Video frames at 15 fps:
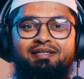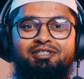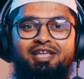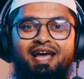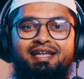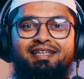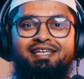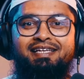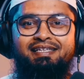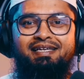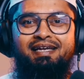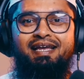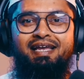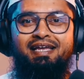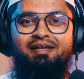chatting
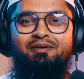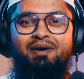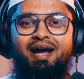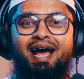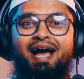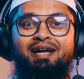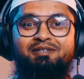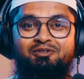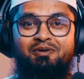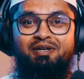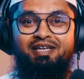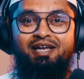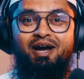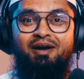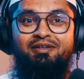into
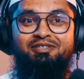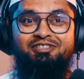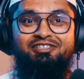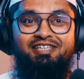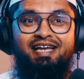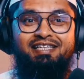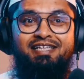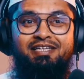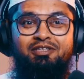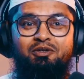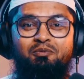actually understanding your